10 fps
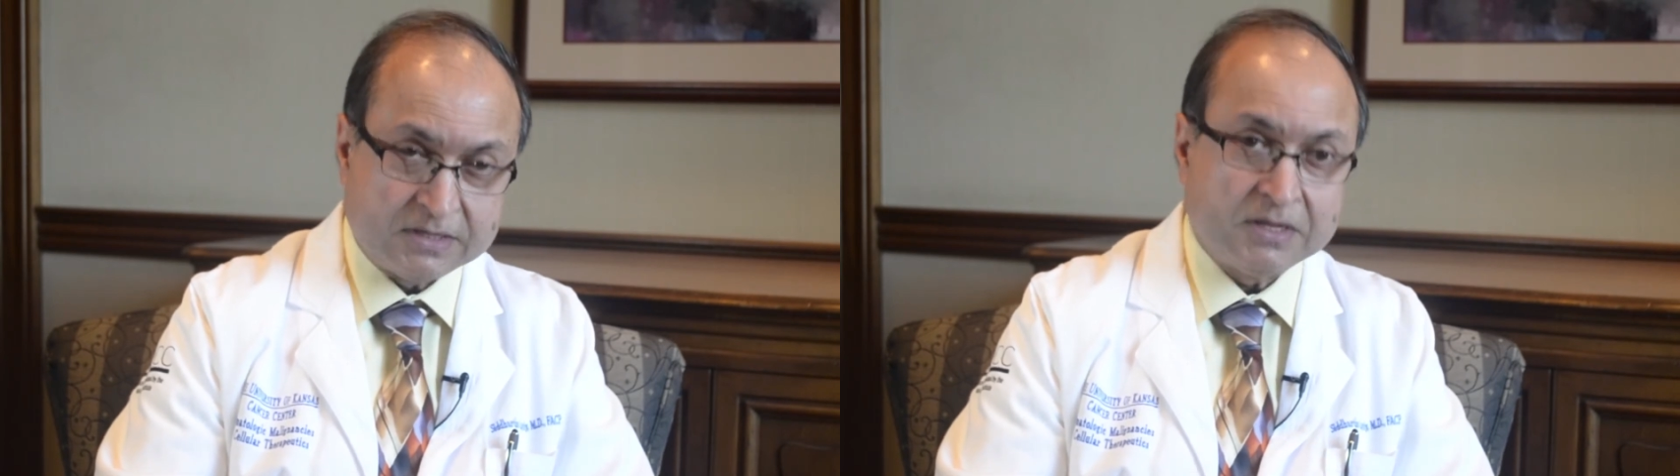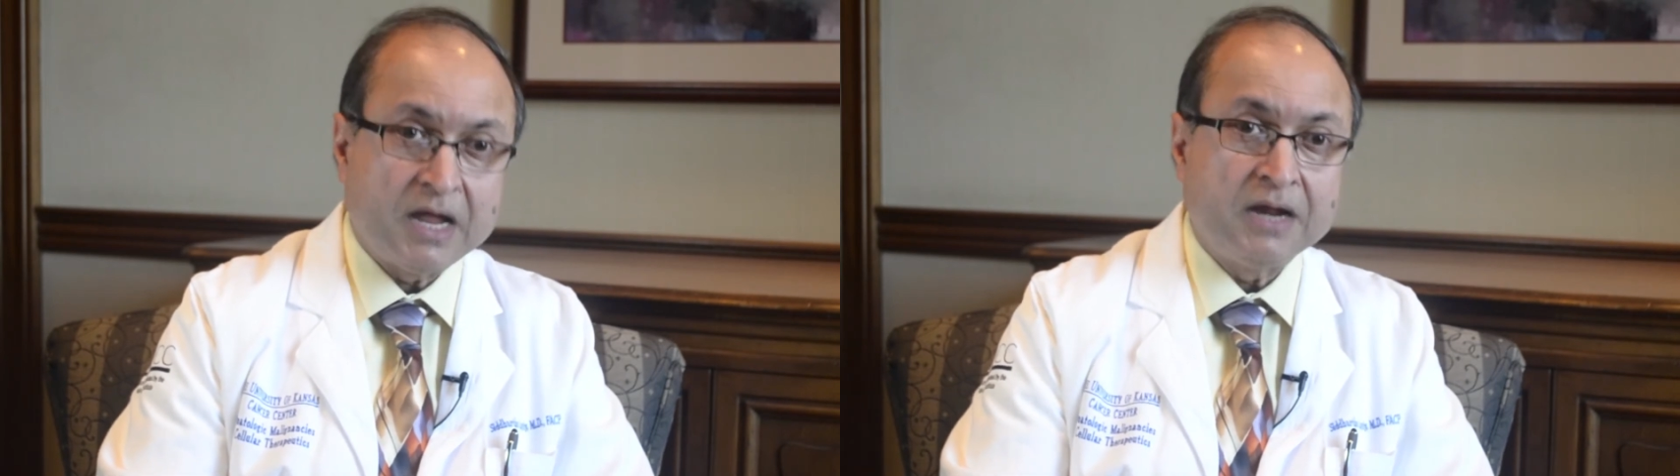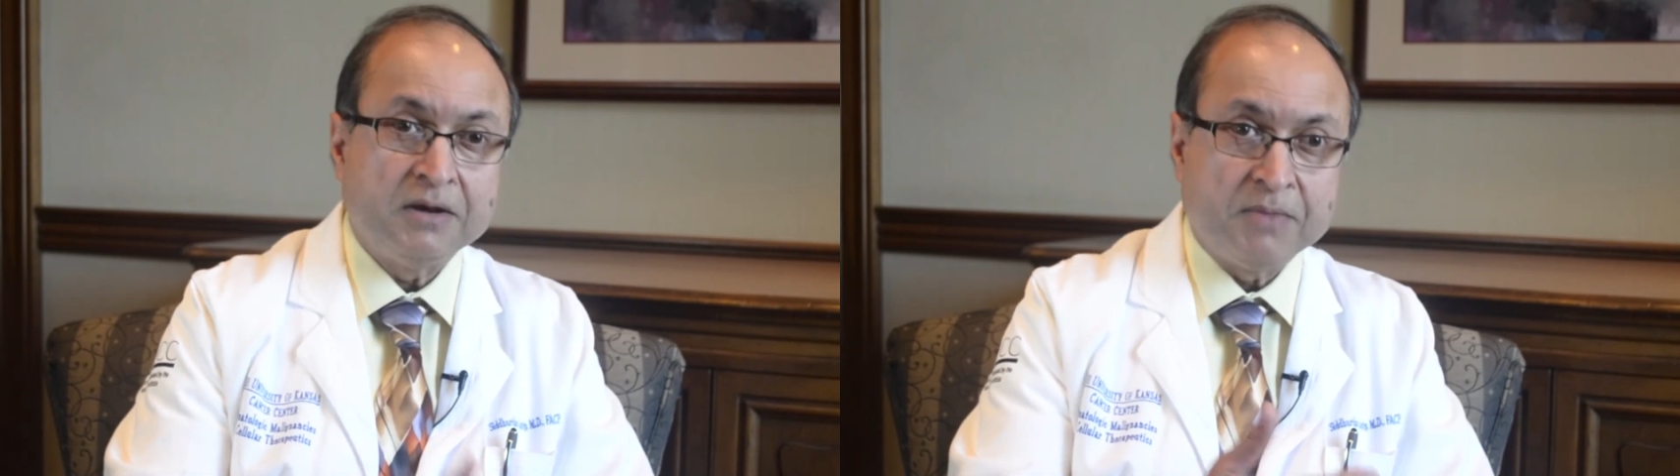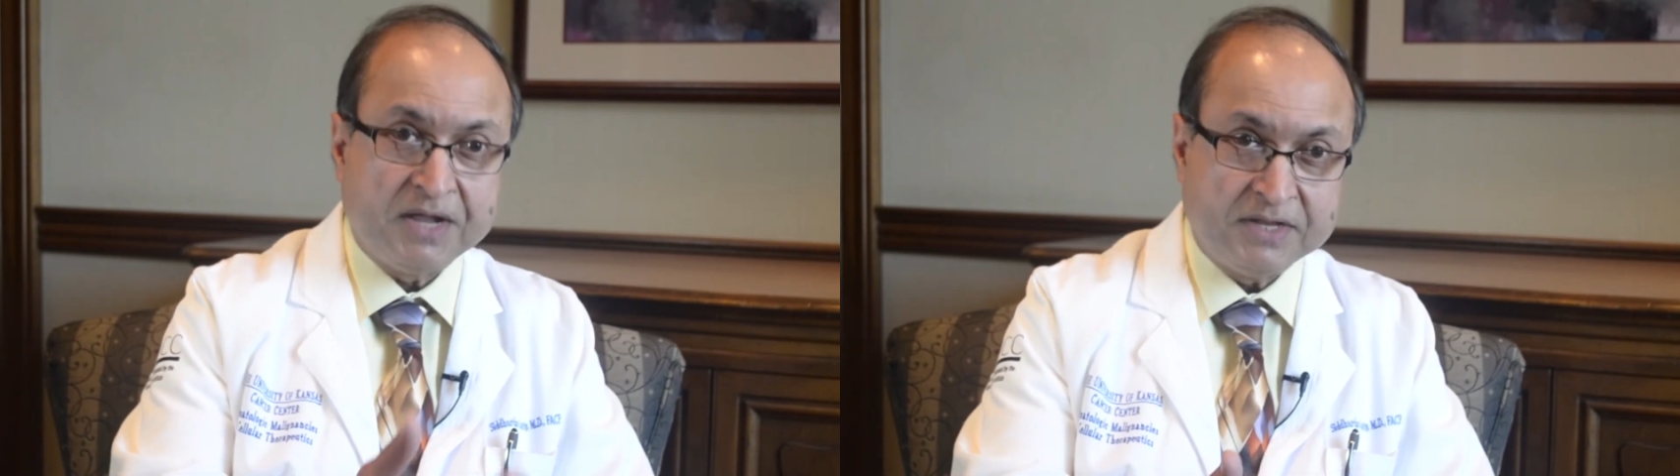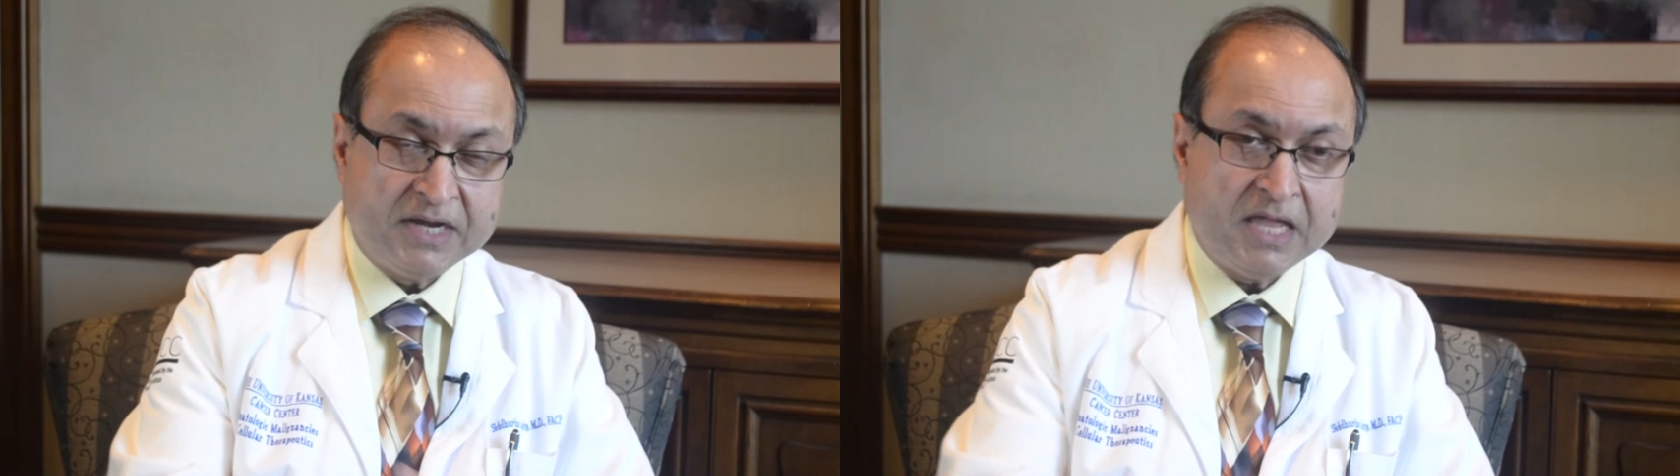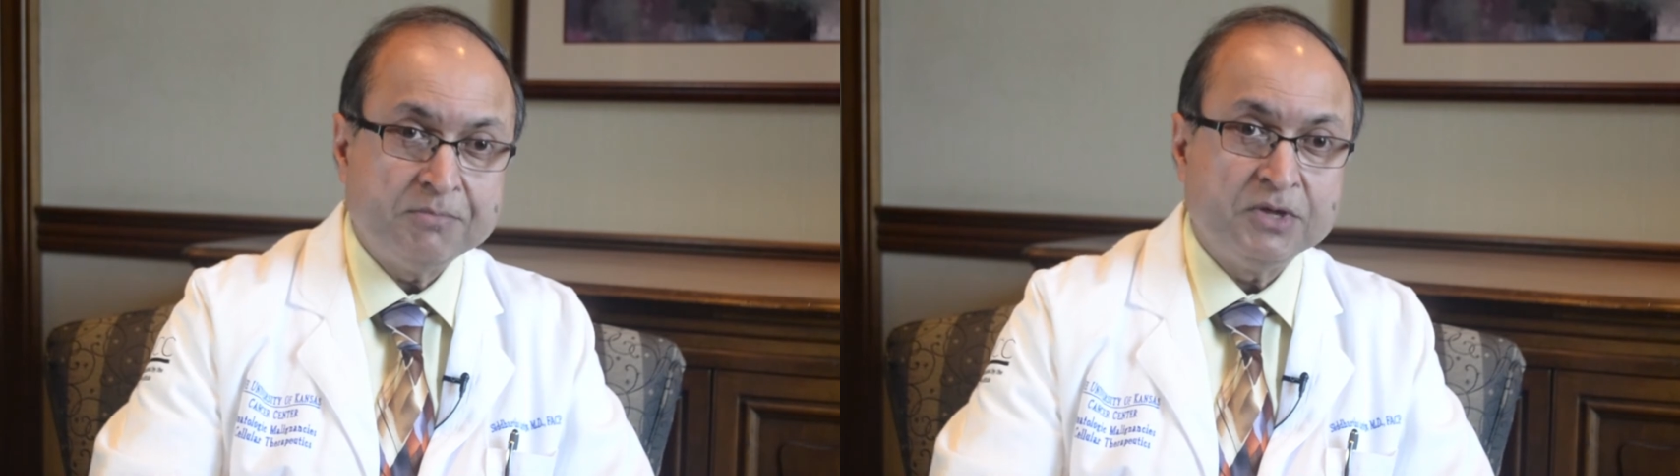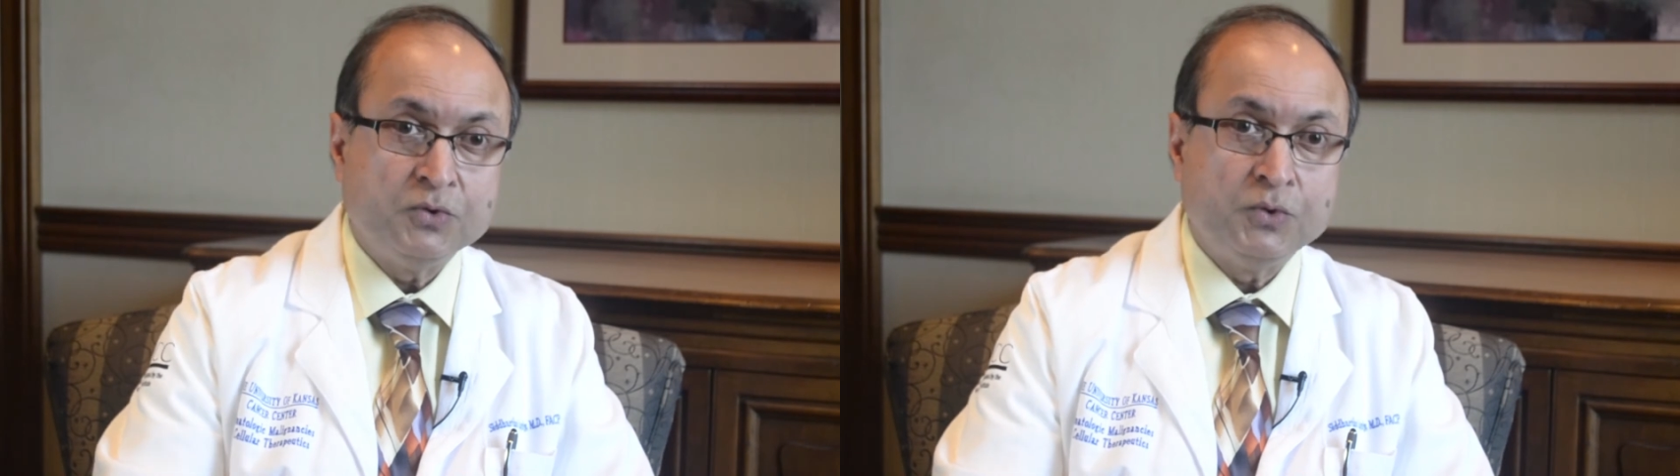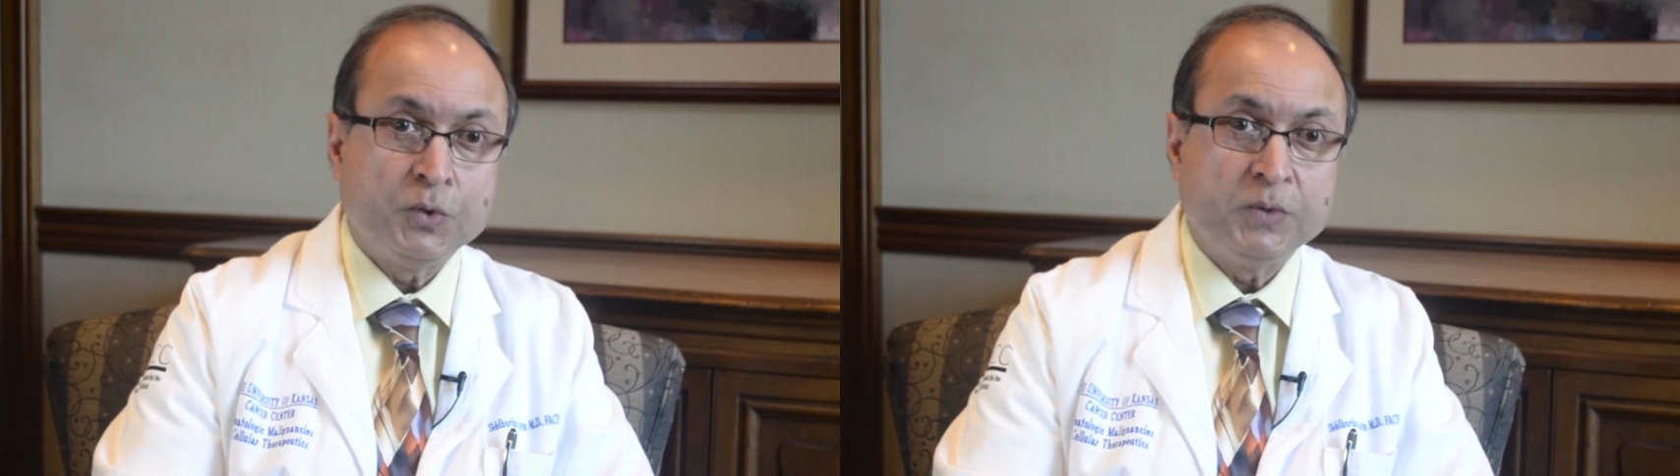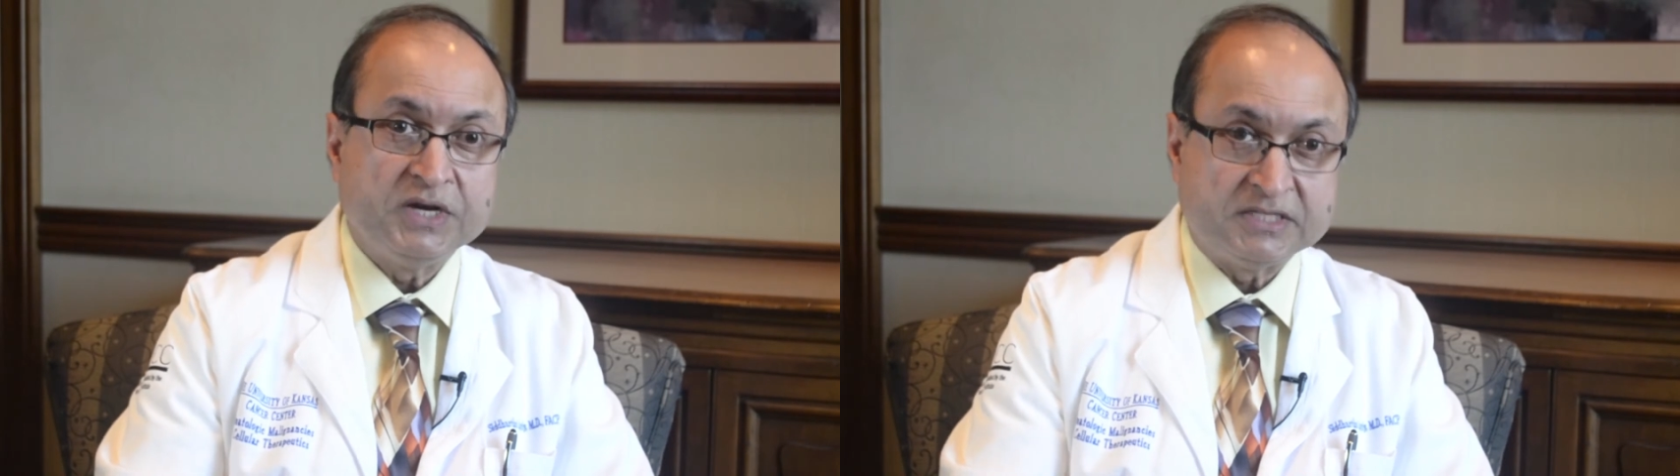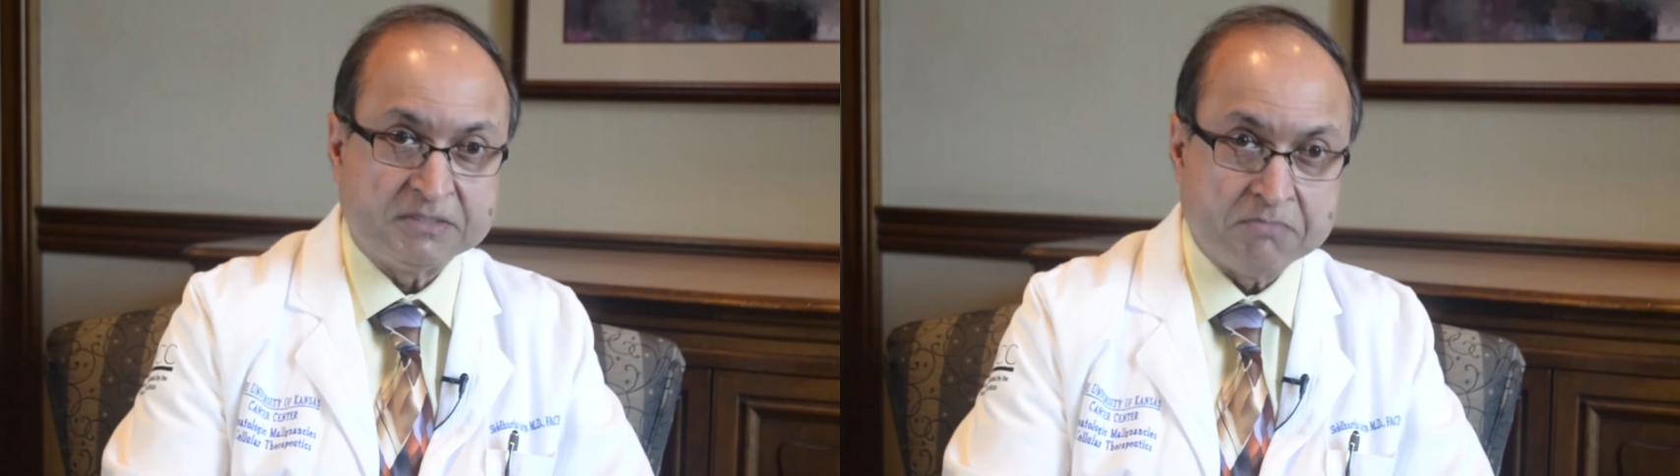and by the name you know it
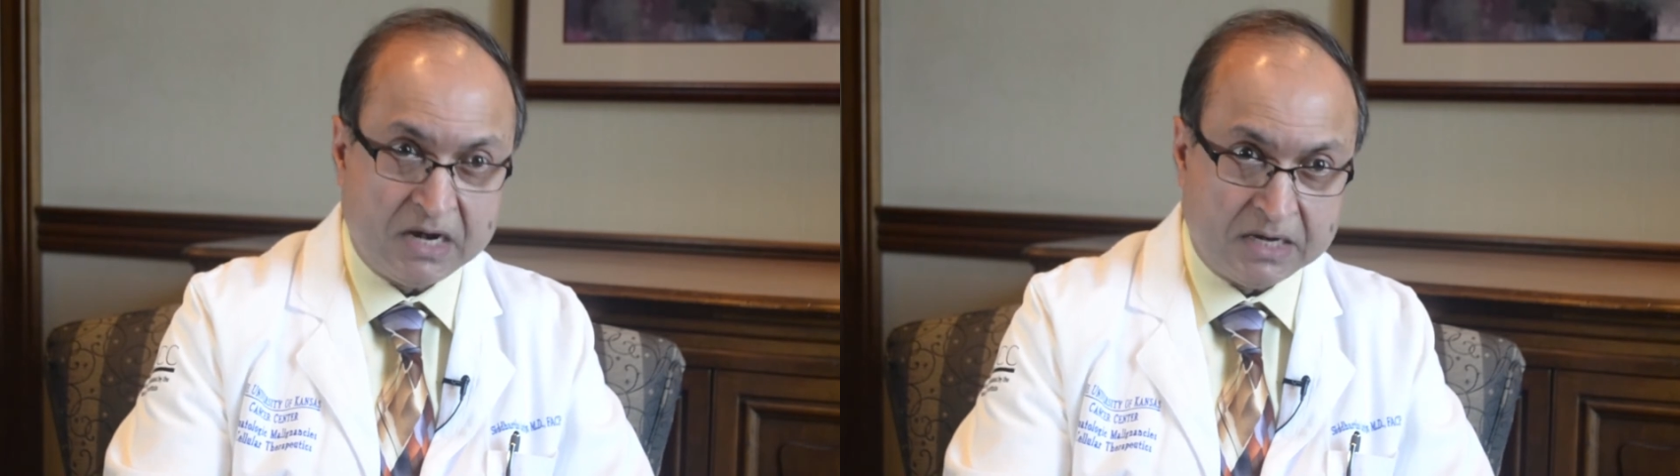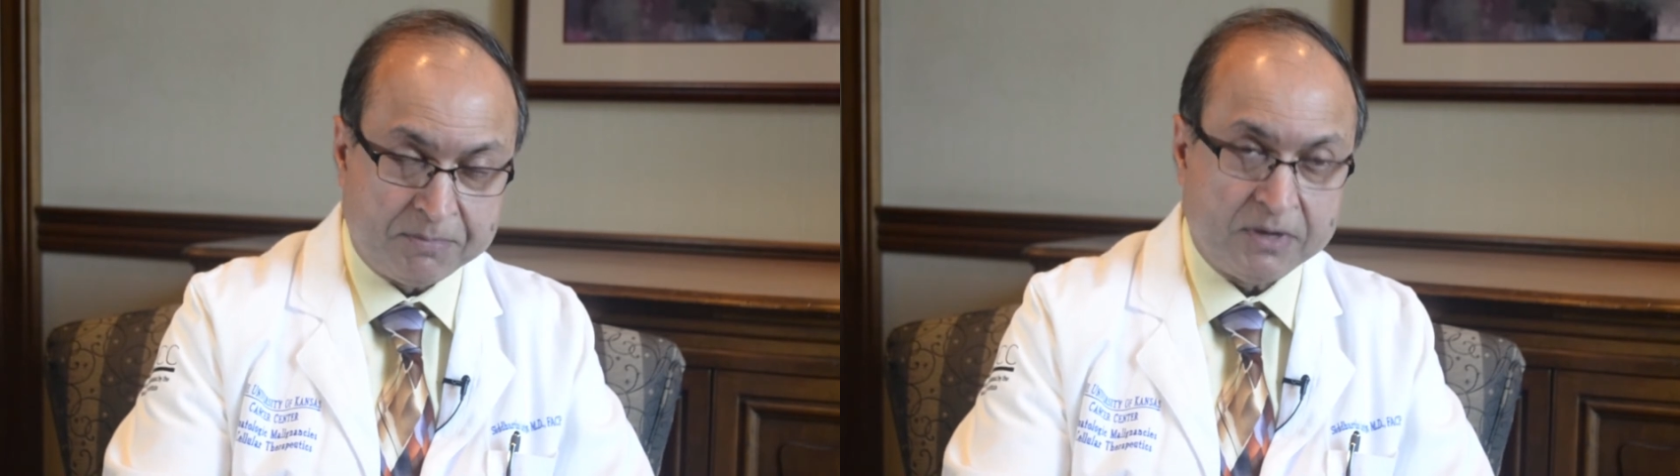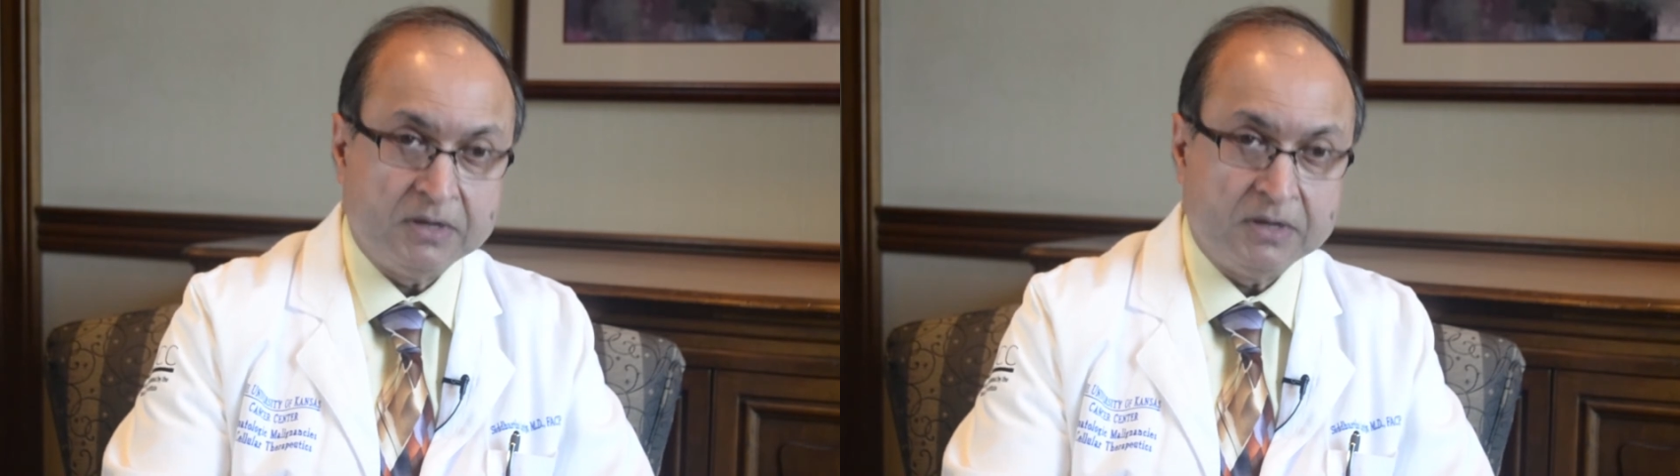is multiple,